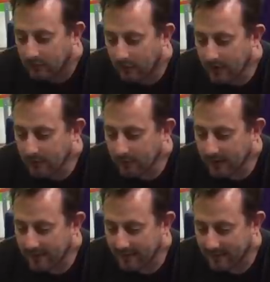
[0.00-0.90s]
So here's what
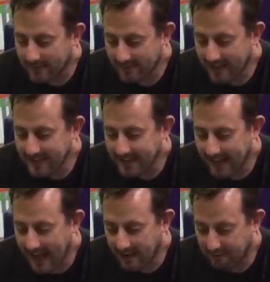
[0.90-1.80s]
we're gonna do. This is the
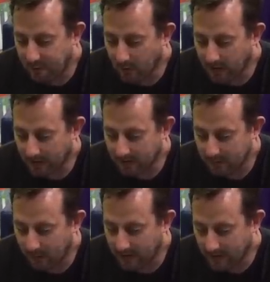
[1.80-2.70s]
idea I had at four o'clock
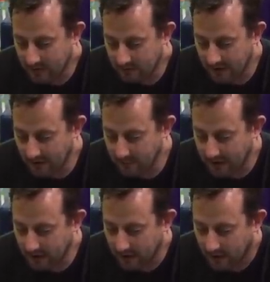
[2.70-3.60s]
this morning that
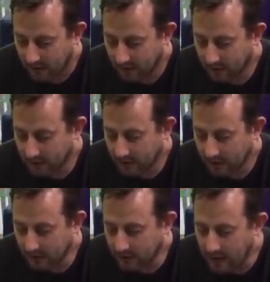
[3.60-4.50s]
Jeremy
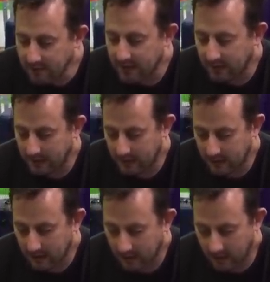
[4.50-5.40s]

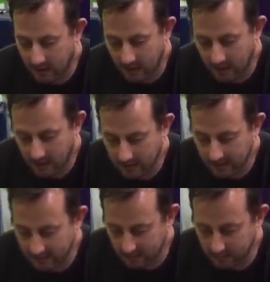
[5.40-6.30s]
lovingly uh,
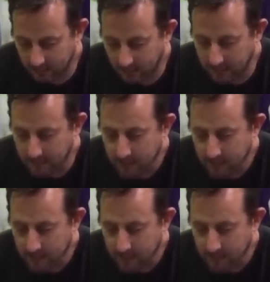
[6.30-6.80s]
assembled for me.